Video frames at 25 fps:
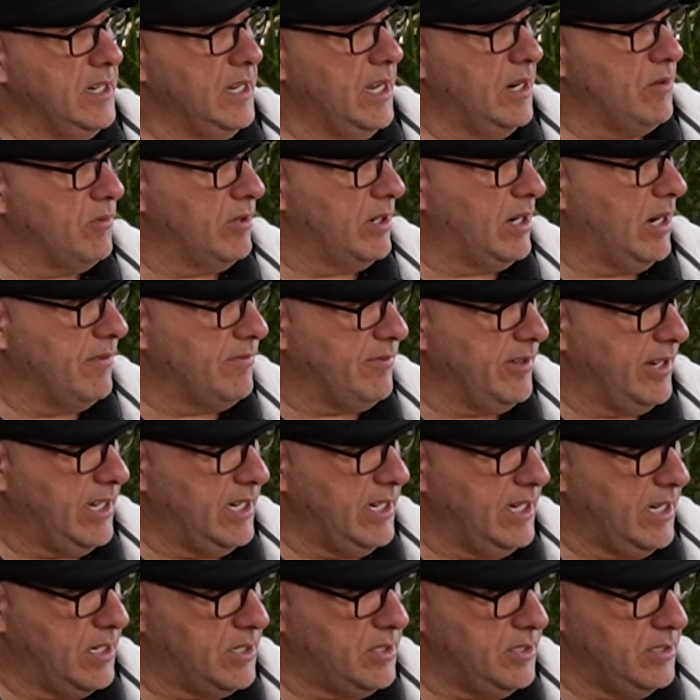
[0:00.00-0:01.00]
at Recovery
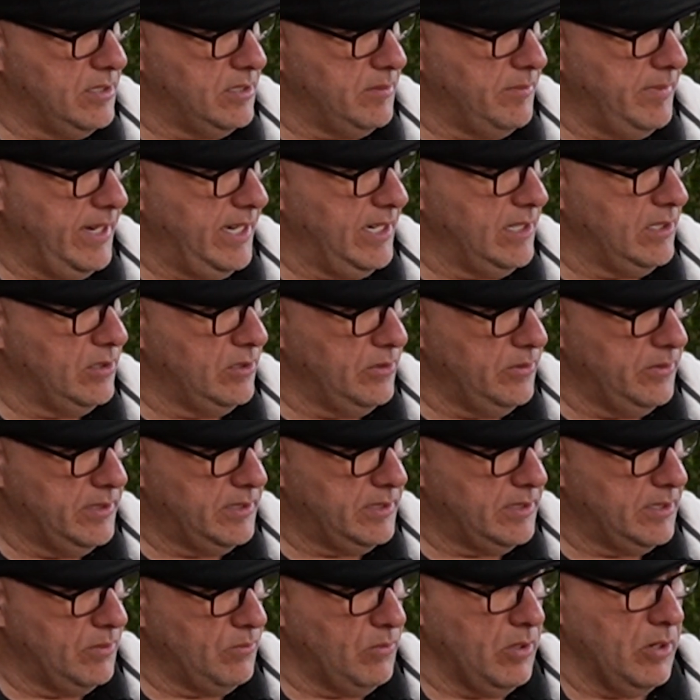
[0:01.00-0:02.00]
Connections in Maine in
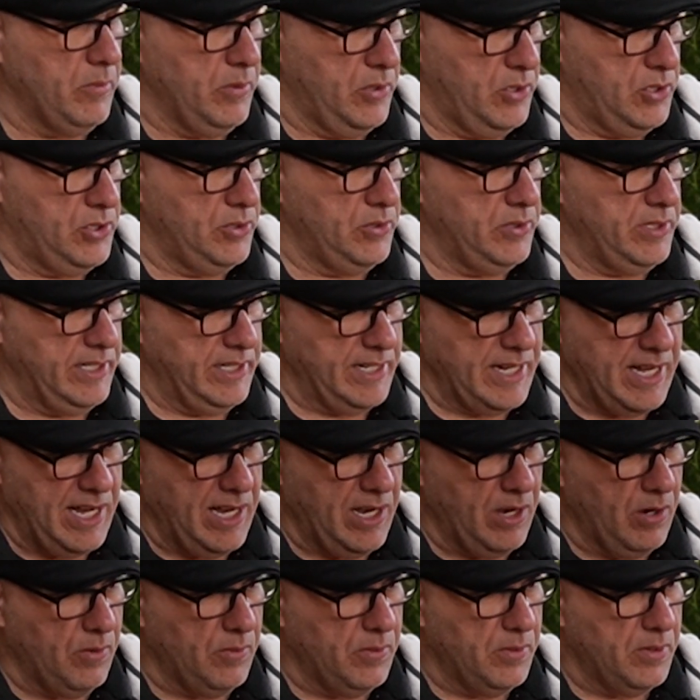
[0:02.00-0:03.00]
Lewiston, where we're shooting
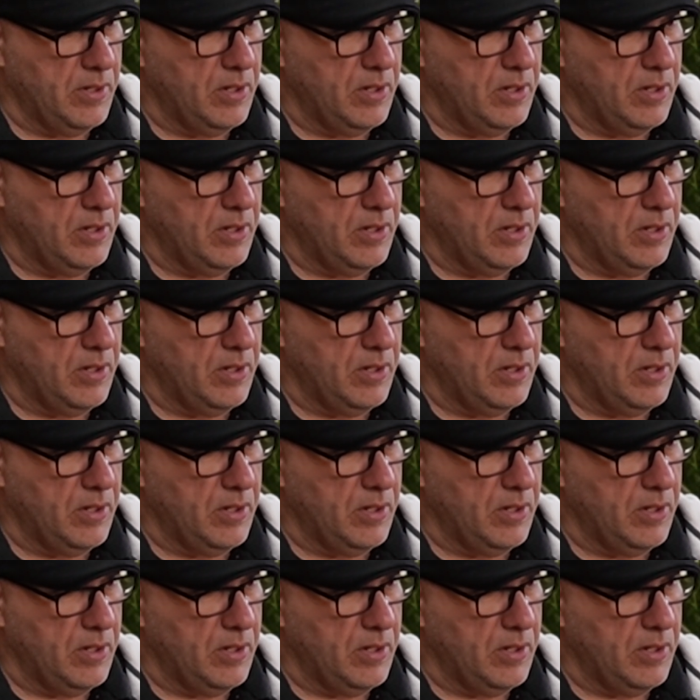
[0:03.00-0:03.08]
now.